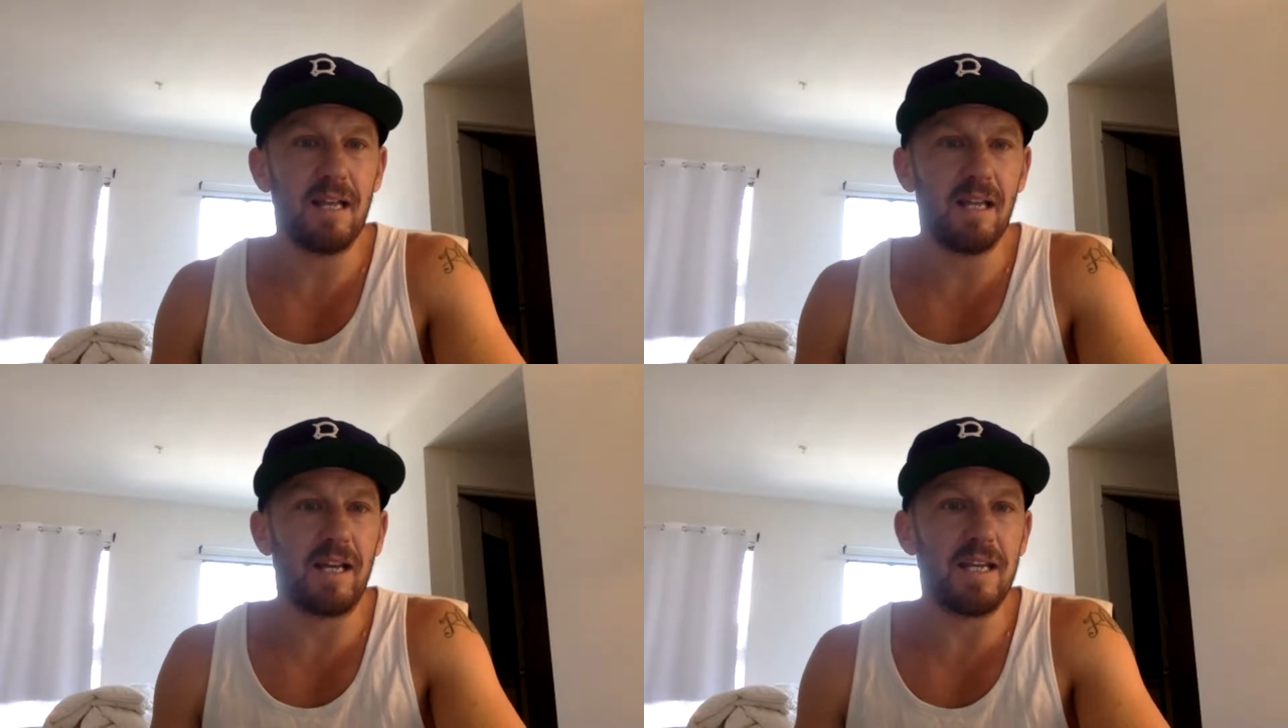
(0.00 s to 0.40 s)

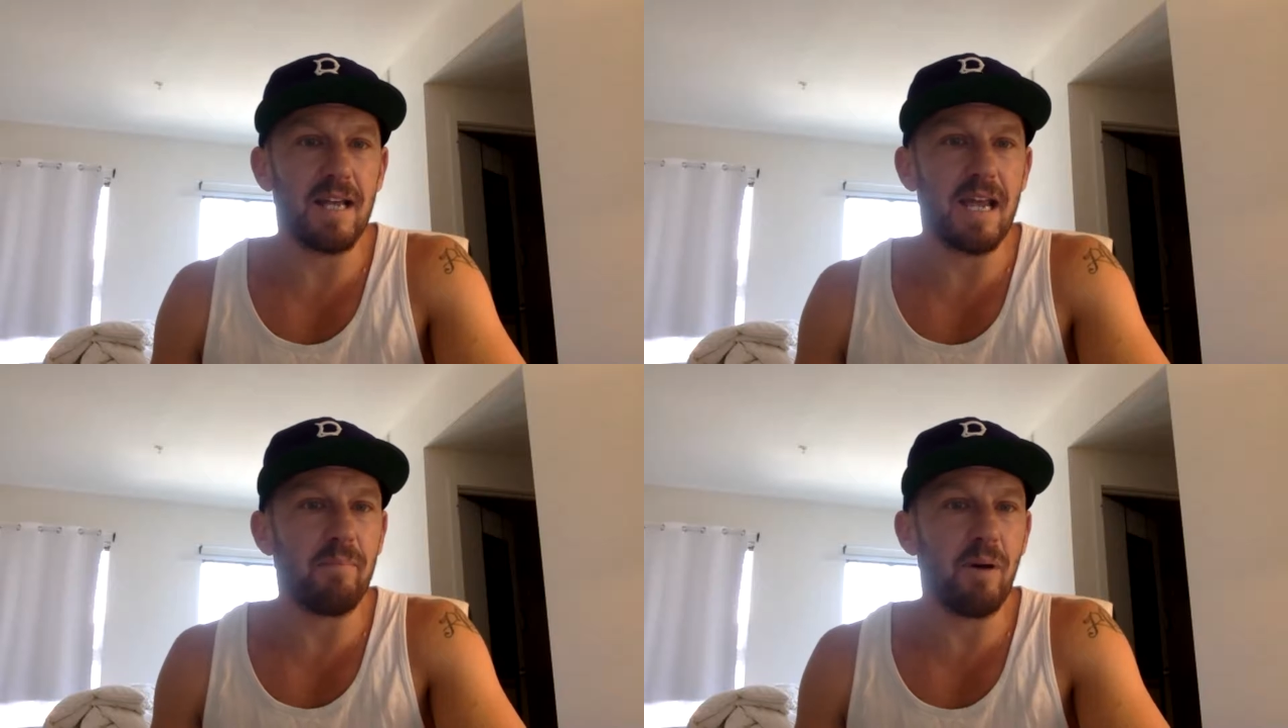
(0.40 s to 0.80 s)
look, he's,
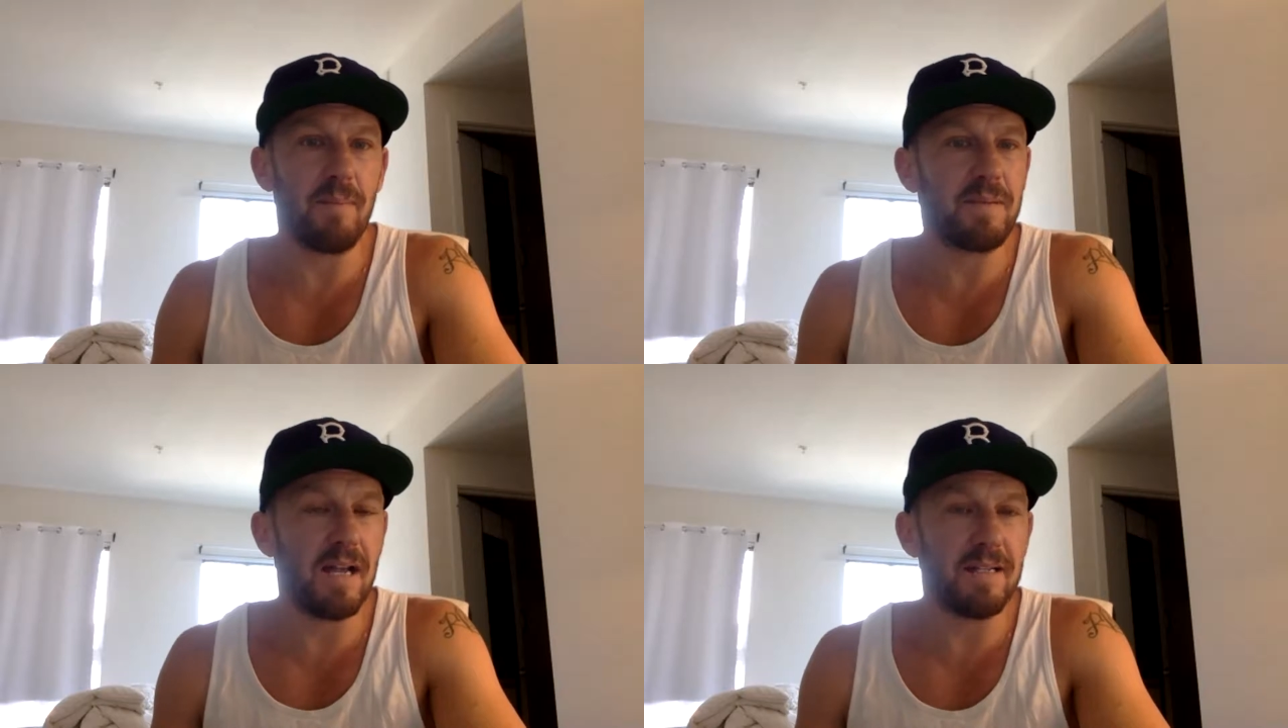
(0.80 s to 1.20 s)
he can put
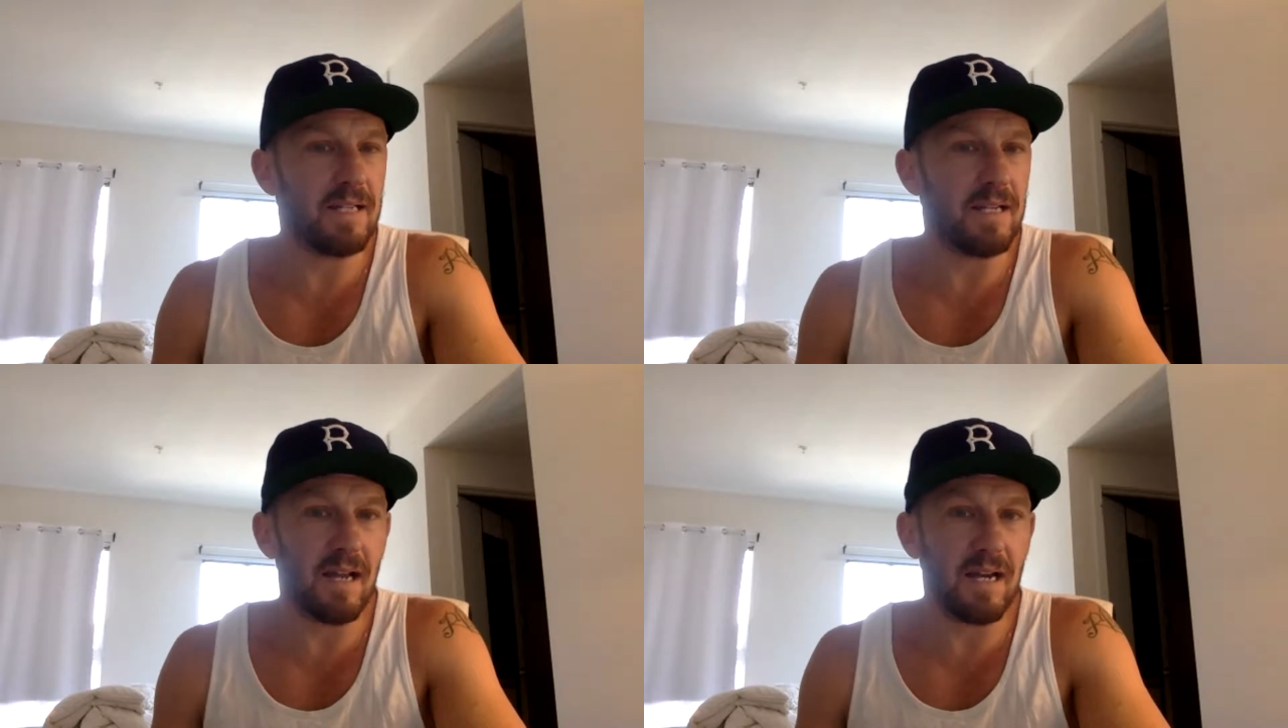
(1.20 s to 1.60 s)
up tons
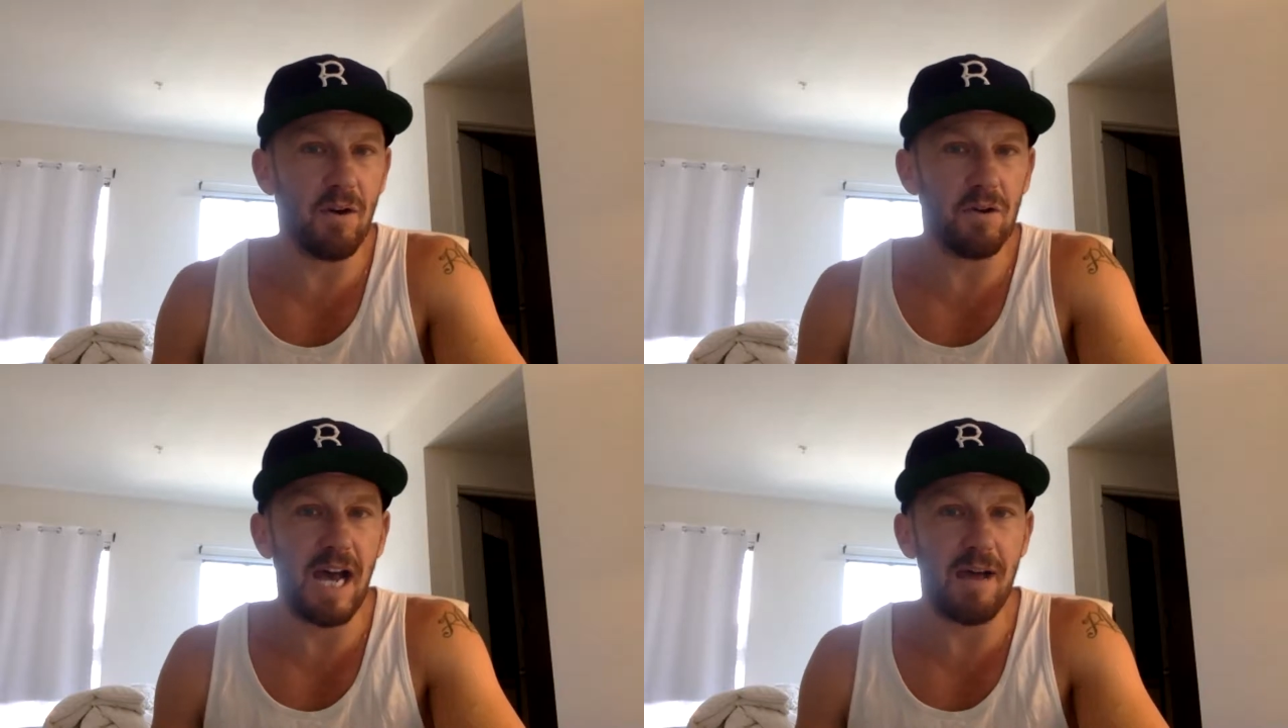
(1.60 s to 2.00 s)
in, in
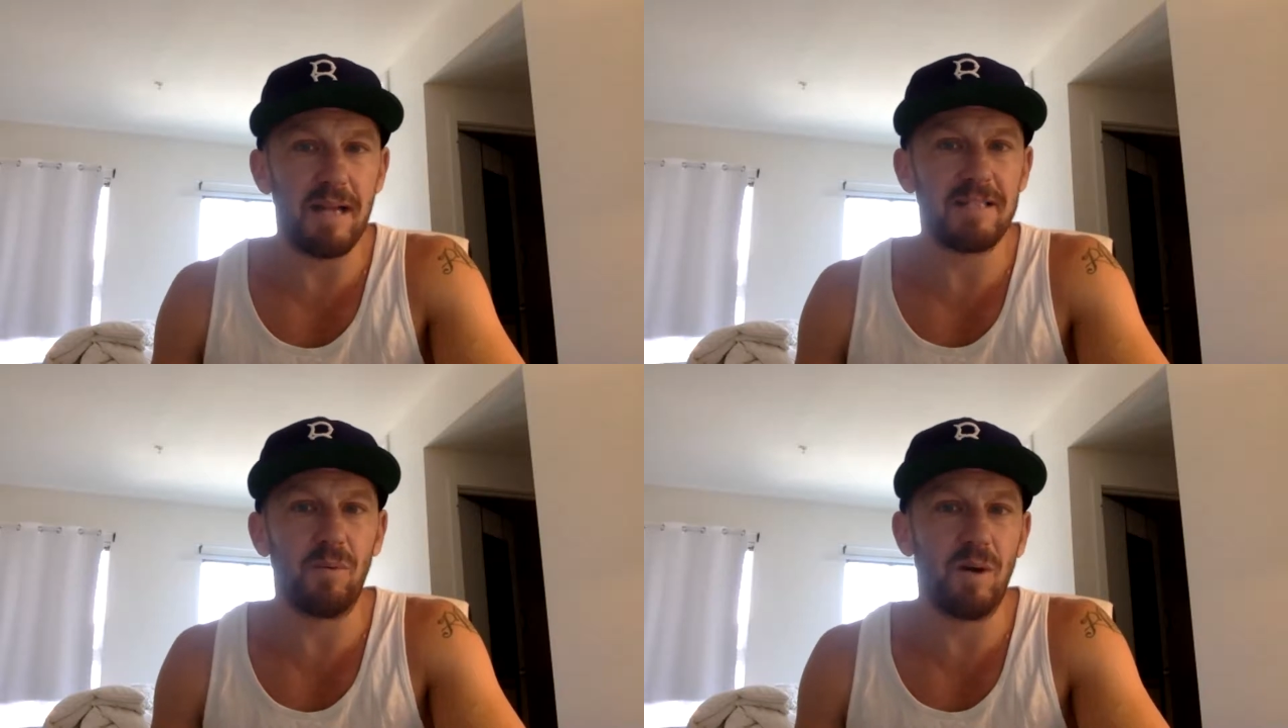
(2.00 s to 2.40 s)
no time.
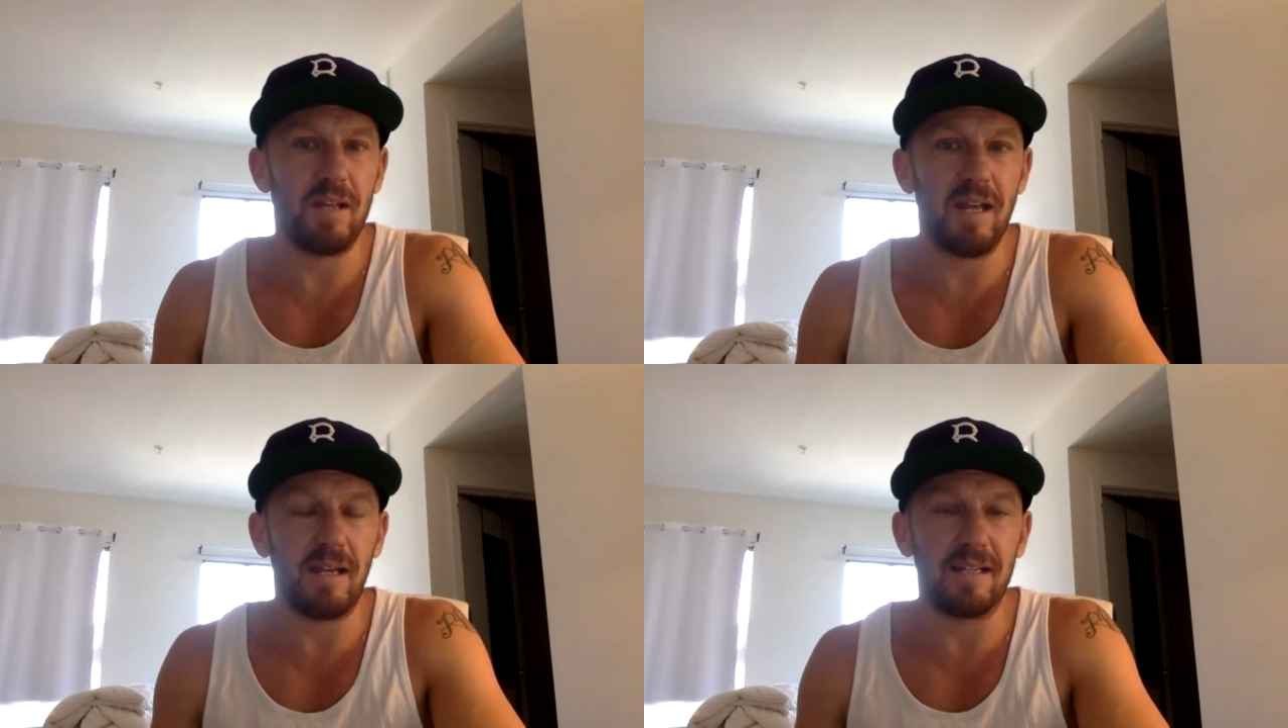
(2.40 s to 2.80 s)
That's the one thing.